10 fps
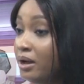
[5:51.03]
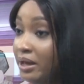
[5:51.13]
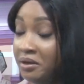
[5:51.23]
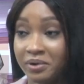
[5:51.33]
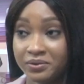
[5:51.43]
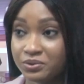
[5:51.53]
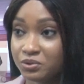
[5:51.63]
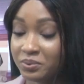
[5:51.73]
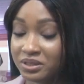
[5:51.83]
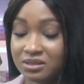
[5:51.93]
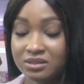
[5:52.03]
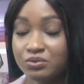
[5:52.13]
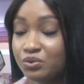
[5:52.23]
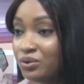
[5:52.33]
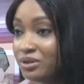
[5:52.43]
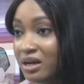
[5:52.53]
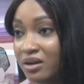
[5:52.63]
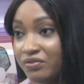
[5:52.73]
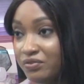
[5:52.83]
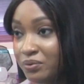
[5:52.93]
Herbal toothpaste do not
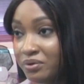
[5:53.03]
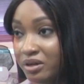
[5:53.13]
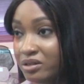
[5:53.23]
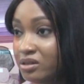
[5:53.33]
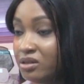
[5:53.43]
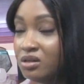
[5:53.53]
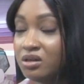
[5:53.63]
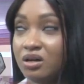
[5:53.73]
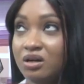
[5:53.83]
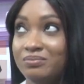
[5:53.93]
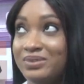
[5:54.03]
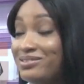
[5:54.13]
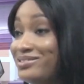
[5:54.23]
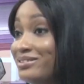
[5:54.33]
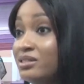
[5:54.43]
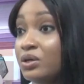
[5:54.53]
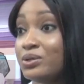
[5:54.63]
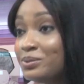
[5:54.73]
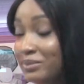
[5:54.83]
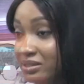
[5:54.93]
have fluoride. Uh, there are certain
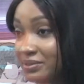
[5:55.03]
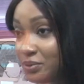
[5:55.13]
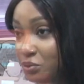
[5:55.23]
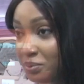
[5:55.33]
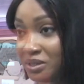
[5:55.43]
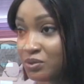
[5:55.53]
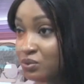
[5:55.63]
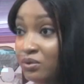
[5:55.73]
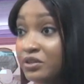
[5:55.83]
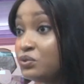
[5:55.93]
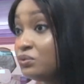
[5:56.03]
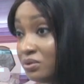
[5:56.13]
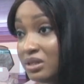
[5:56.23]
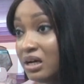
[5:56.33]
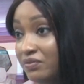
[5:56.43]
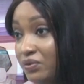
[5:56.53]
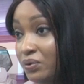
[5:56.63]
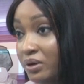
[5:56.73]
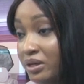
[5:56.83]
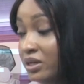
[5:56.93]
cosmetic toothpaste too that do not have
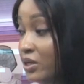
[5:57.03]
fluoride.